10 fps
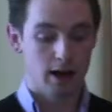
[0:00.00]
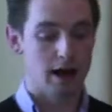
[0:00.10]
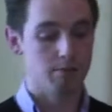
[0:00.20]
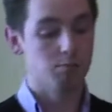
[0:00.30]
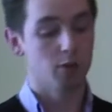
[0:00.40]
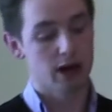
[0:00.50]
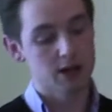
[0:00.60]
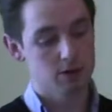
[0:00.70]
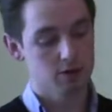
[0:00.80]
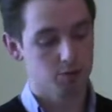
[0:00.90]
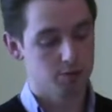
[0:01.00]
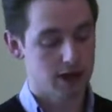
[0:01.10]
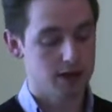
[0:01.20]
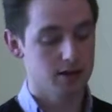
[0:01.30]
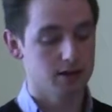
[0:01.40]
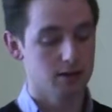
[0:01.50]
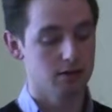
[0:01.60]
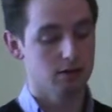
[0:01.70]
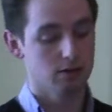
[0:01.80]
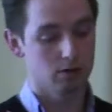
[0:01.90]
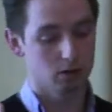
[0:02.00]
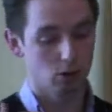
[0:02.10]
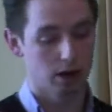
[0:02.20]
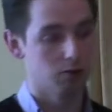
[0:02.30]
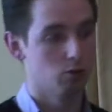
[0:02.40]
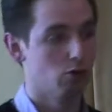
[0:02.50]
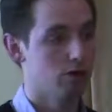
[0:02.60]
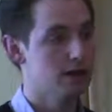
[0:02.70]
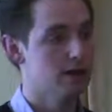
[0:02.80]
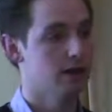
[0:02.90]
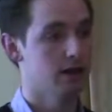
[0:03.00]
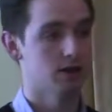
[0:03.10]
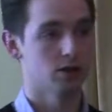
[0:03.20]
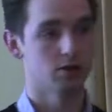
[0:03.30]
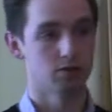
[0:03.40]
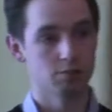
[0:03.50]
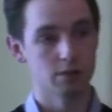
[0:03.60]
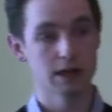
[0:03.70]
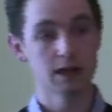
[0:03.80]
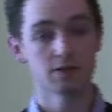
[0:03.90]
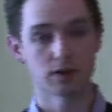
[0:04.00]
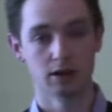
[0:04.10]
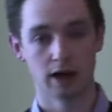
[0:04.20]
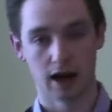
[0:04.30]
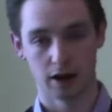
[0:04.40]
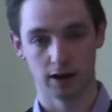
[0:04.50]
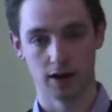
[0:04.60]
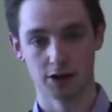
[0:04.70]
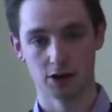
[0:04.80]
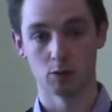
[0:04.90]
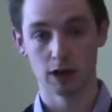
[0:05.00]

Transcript: But as we've tended to locate more recently the sort of medieval archaeology